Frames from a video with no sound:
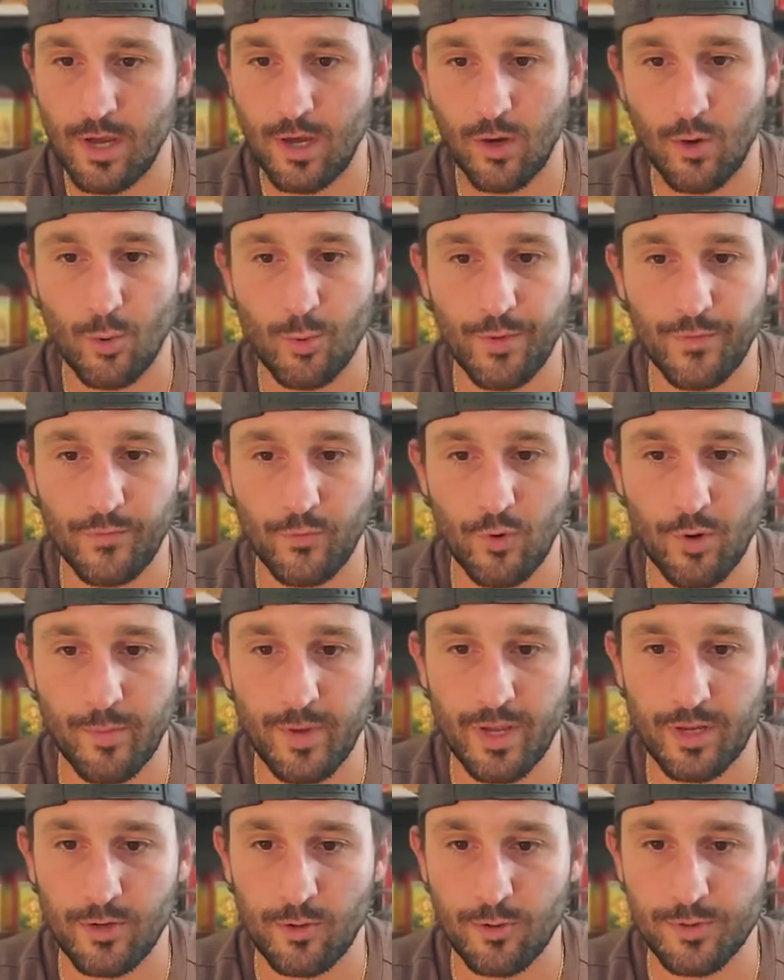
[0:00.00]
or
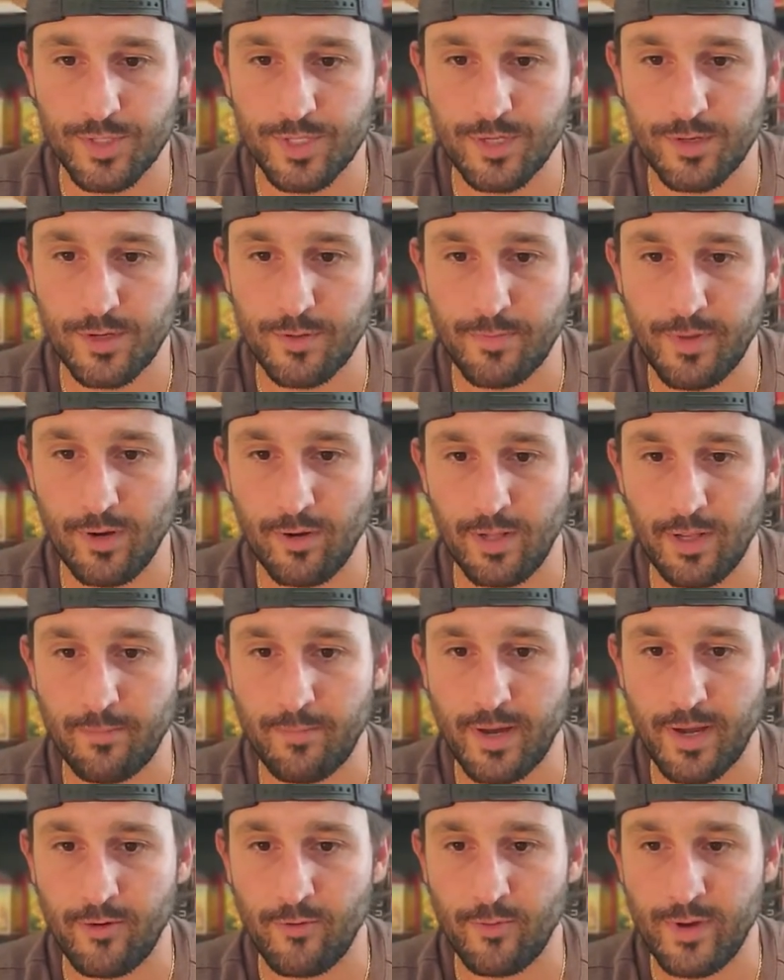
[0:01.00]
reforming an old sinner merely
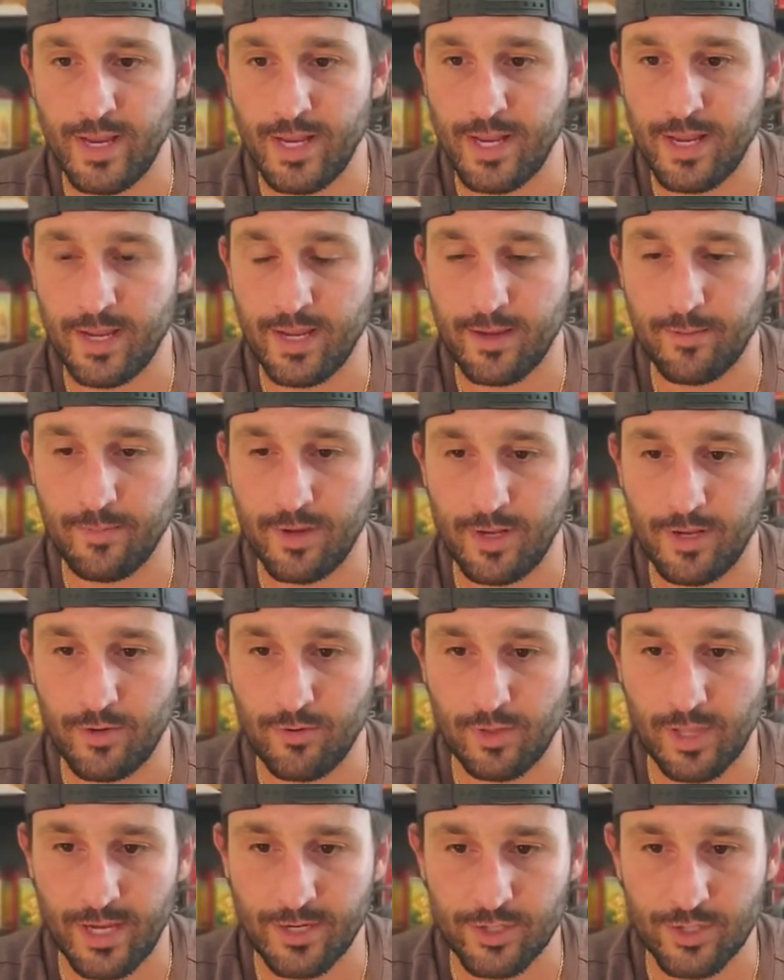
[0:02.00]
by reading him a
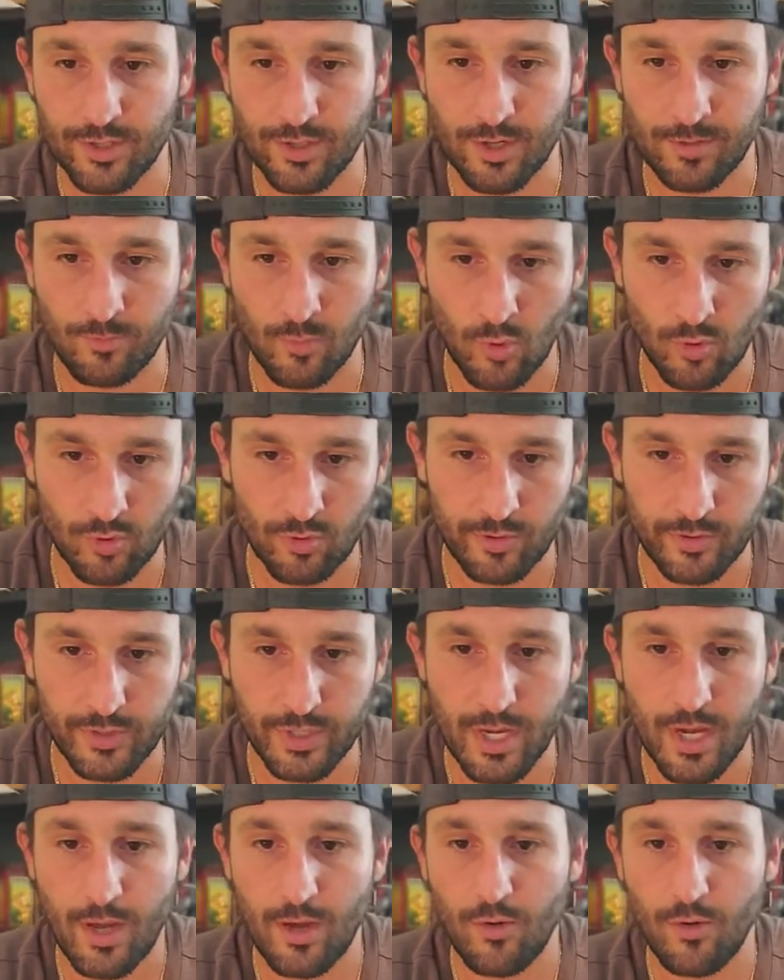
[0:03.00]
new lecture on morals,